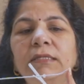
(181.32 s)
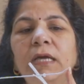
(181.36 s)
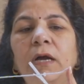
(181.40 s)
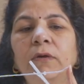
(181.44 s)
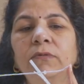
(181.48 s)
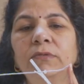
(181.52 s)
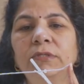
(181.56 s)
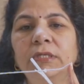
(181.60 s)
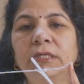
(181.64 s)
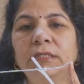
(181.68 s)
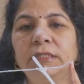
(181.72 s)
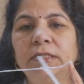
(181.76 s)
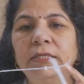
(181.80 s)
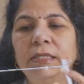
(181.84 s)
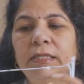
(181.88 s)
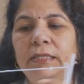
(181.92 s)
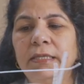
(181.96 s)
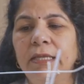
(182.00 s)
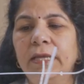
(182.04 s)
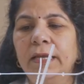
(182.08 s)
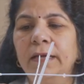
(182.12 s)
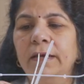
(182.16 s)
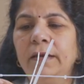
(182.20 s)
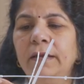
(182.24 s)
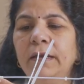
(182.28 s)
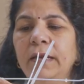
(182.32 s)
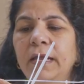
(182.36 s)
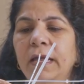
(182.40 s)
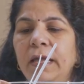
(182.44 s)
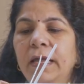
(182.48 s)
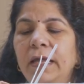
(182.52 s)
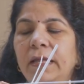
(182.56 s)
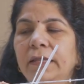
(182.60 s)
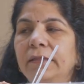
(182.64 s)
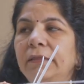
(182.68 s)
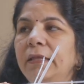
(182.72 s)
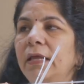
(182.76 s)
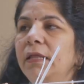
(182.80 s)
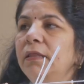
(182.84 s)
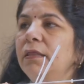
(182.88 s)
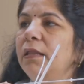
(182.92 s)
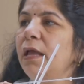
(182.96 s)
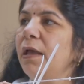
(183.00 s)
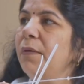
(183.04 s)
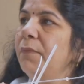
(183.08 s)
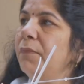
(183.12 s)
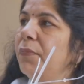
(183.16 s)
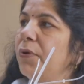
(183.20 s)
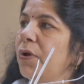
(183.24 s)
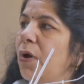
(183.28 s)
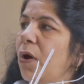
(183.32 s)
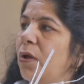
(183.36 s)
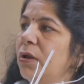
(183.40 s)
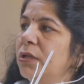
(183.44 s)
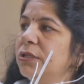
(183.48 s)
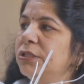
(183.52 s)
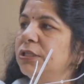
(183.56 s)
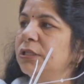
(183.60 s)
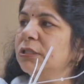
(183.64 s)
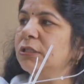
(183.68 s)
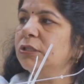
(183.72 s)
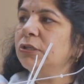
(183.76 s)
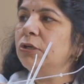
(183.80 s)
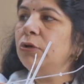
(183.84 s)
outer till there, then the embryologist